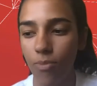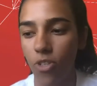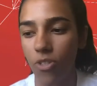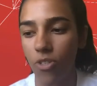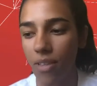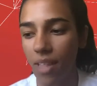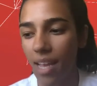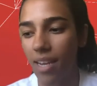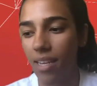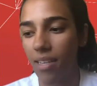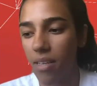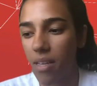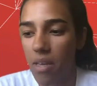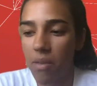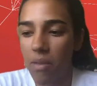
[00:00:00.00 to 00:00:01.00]
just know that
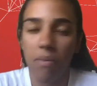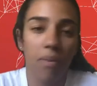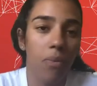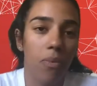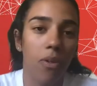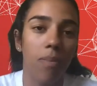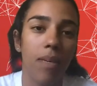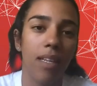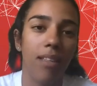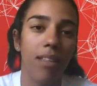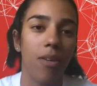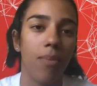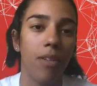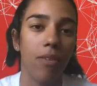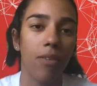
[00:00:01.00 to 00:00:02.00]
it will be a
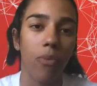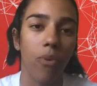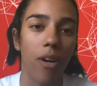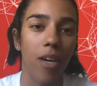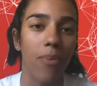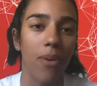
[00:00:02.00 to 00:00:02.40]
little bit of work,